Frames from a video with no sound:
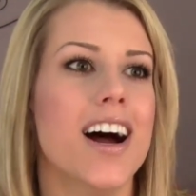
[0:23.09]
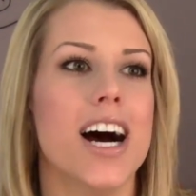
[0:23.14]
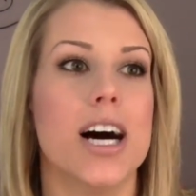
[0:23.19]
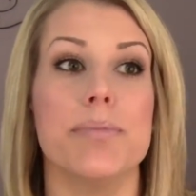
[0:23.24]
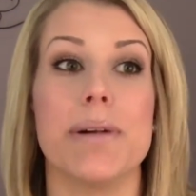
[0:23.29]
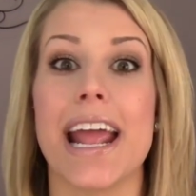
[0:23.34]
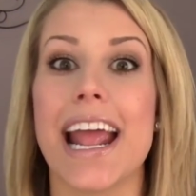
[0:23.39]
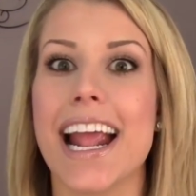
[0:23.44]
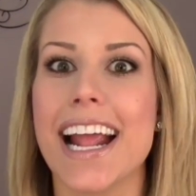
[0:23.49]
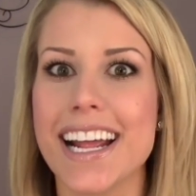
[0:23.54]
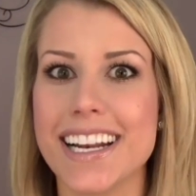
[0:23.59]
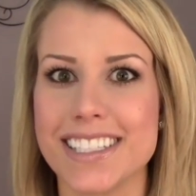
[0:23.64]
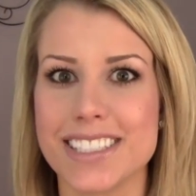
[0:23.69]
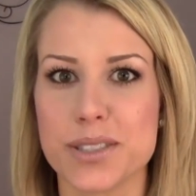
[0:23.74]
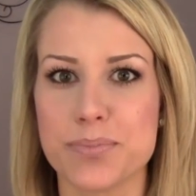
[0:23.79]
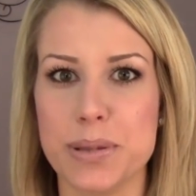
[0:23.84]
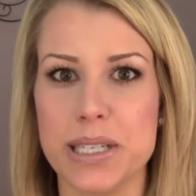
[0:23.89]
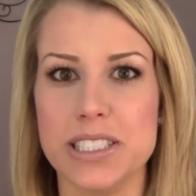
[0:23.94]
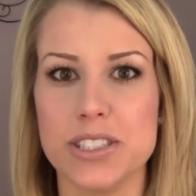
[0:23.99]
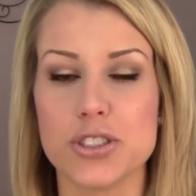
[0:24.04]
Um, and
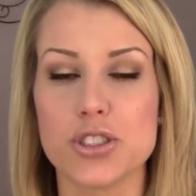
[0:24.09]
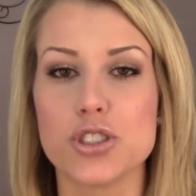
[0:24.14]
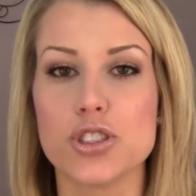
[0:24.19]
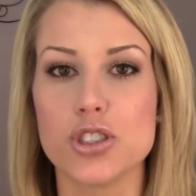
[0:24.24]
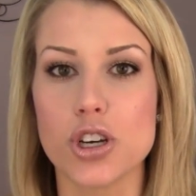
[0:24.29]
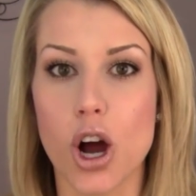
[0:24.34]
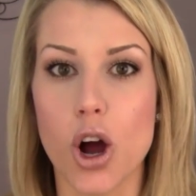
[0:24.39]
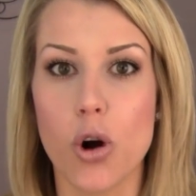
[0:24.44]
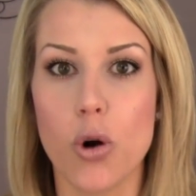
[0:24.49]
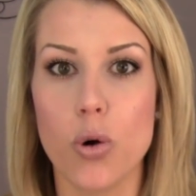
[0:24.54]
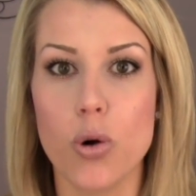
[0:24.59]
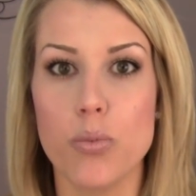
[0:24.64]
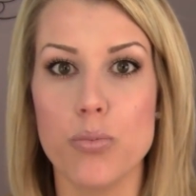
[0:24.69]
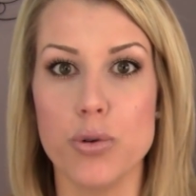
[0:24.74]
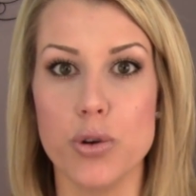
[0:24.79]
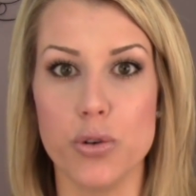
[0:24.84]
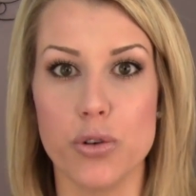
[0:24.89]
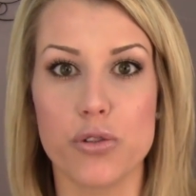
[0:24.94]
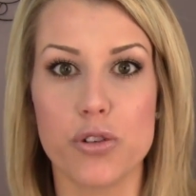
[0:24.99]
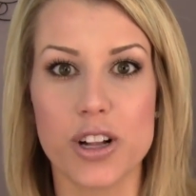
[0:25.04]
it's been so
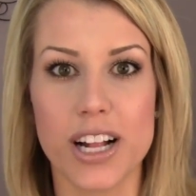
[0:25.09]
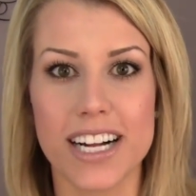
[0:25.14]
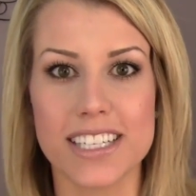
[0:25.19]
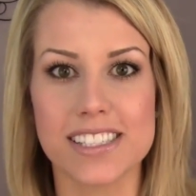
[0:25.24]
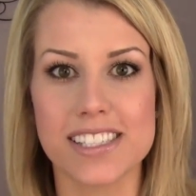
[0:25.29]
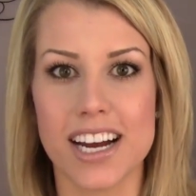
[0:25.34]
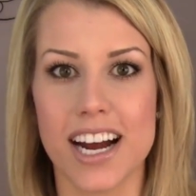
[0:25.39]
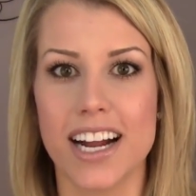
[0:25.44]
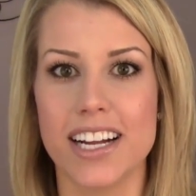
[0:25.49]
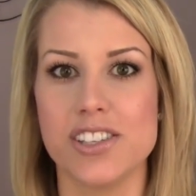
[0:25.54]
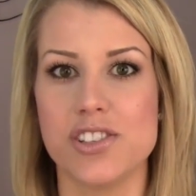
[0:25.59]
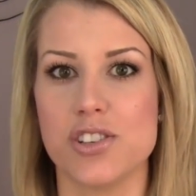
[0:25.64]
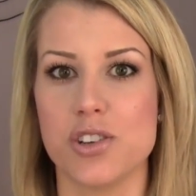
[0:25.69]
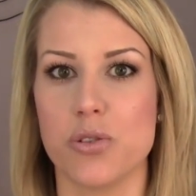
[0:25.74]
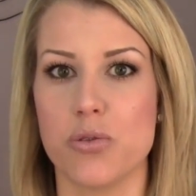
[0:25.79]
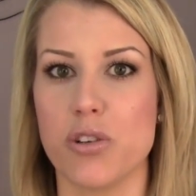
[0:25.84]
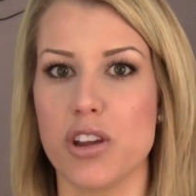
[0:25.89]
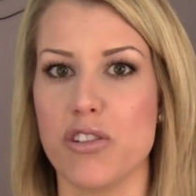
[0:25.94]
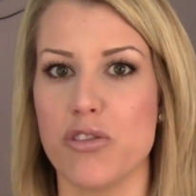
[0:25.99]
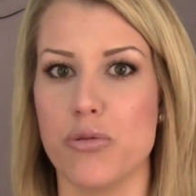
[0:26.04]
beautiful outside,
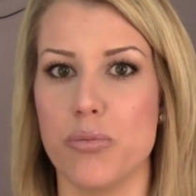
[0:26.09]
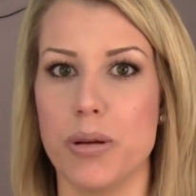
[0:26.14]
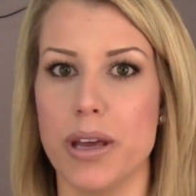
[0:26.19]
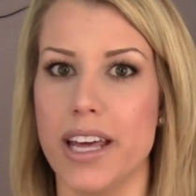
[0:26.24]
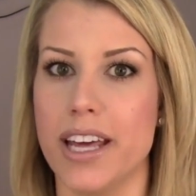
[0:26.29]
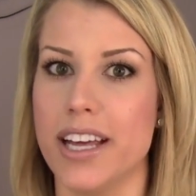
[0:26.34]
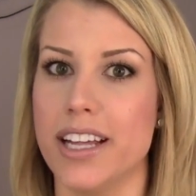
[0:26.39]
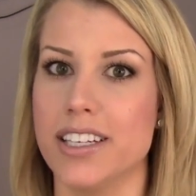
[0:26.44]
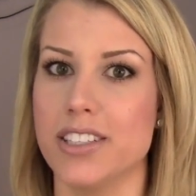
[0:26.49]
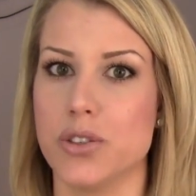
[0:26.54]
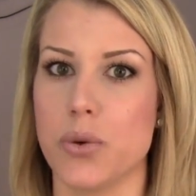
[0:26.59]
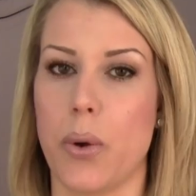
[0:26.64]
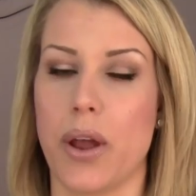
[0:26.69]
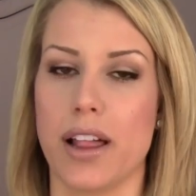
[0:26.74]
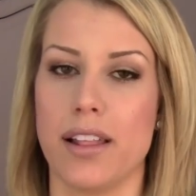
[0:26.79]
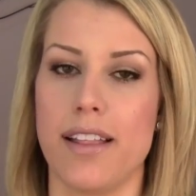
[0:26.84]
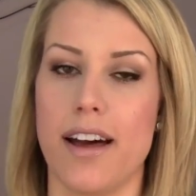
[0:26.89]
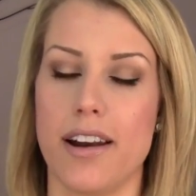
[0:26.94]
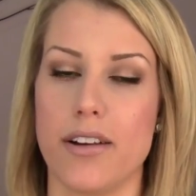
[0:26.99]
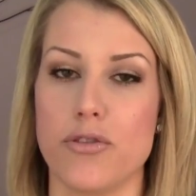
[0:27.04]
so we've been
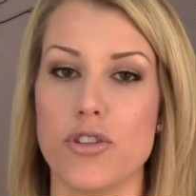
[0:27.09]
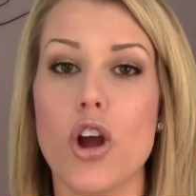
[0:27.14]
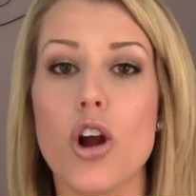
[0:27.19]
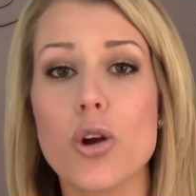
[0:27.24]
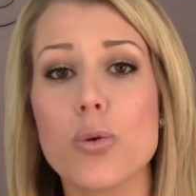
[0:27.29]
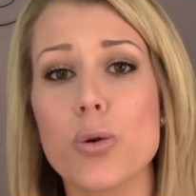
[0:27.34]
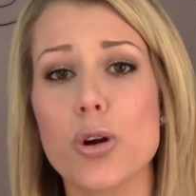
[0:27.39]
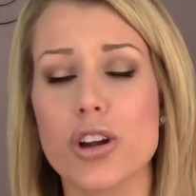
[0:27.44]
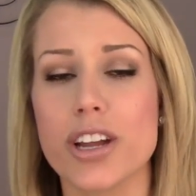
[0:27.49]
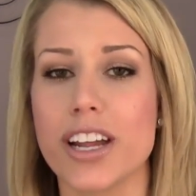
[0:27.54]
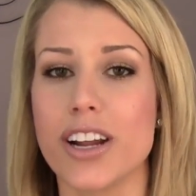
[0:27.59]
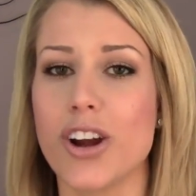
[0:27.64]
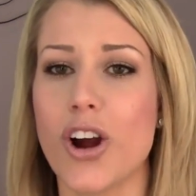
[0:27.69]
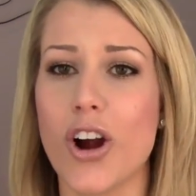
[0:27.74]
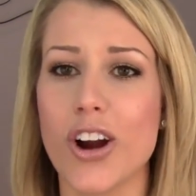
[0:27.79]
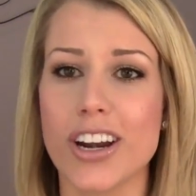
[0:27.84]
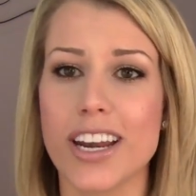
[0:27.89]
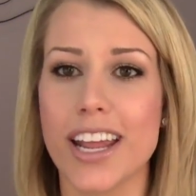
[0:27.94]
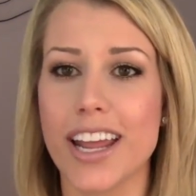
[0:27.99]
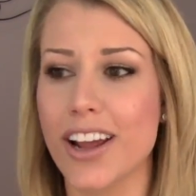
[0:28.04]
doing a lot of yard work and
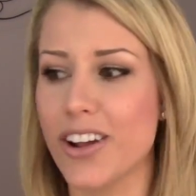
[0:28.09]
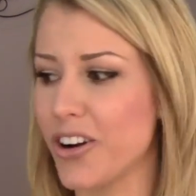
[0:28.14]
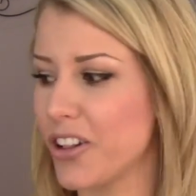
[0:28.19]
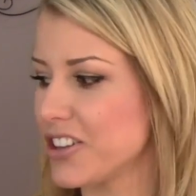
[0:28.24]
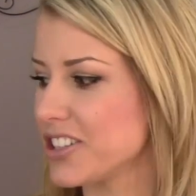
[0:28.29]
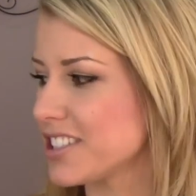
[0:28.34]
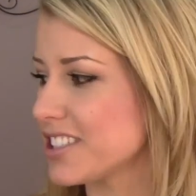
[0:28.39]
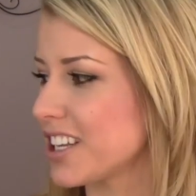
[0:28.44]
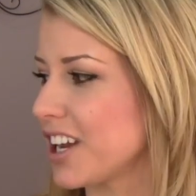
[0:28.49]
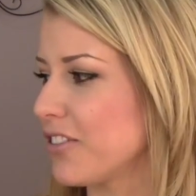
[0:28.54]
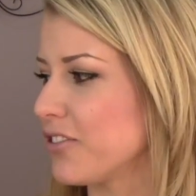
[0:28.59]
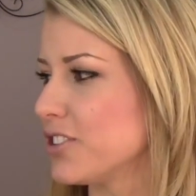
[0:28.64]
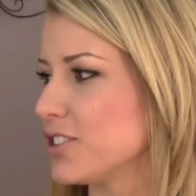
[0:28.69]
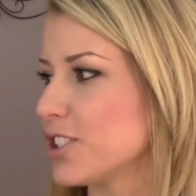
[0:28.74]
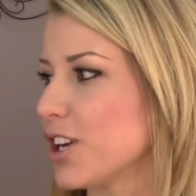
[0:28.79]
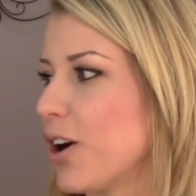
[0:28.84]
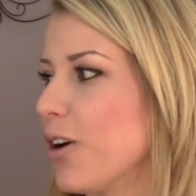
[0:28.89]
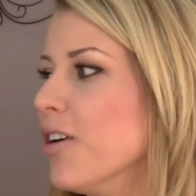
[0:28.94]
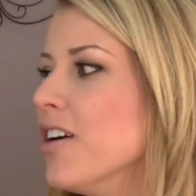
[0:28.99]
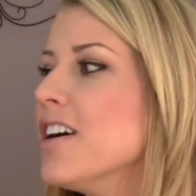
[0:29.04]
gardening and all this stuff.
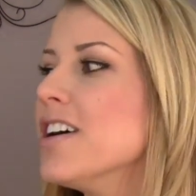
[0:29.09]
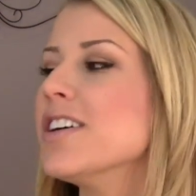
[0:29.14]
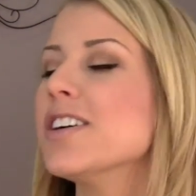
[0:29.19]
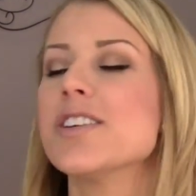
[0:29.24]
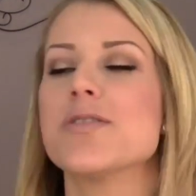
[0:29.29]
So